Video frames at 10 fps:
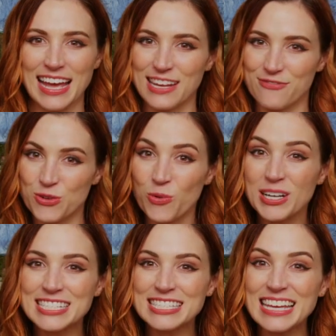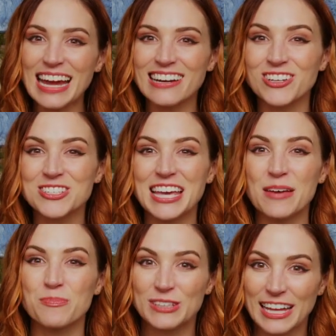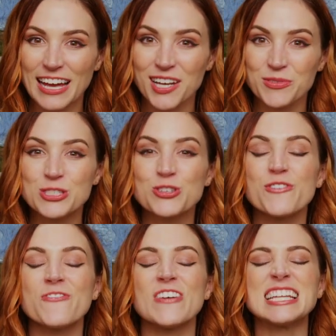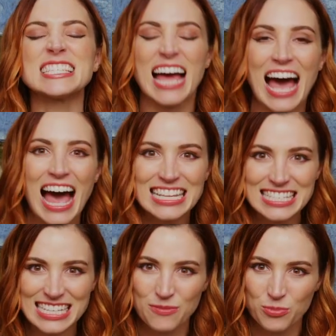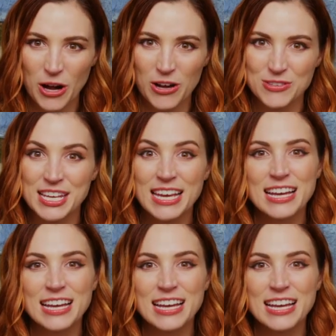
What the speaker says: and if you want to see Heroscape played with 2 fantastic pros,